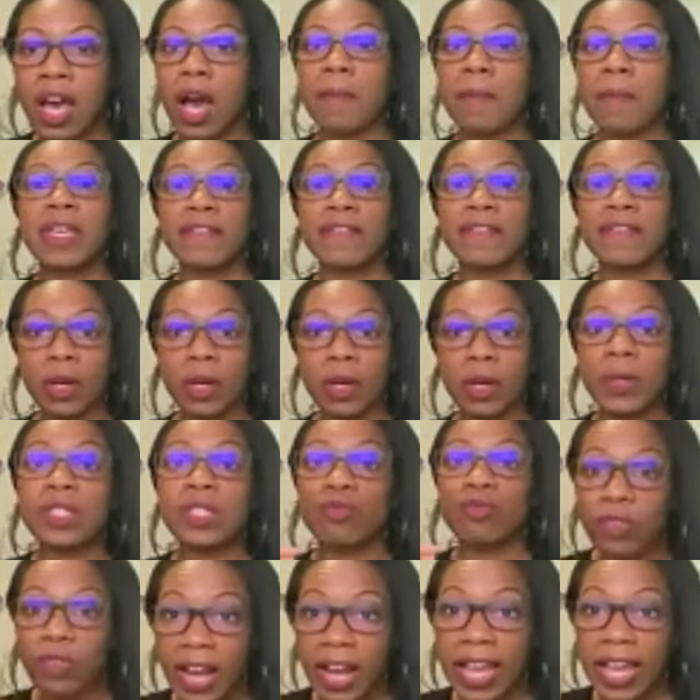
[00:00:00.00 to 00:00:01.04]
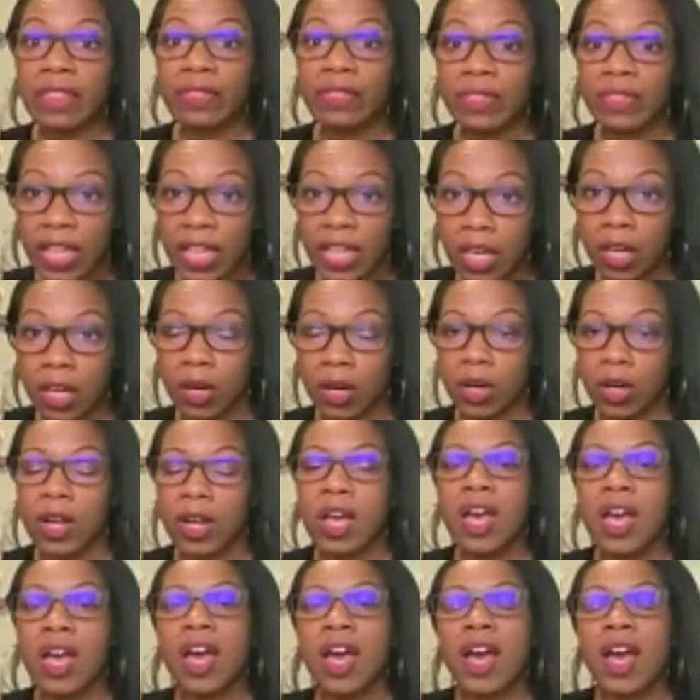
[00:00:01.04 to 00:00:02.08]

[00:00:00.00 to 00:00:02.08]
um, even though it's right there.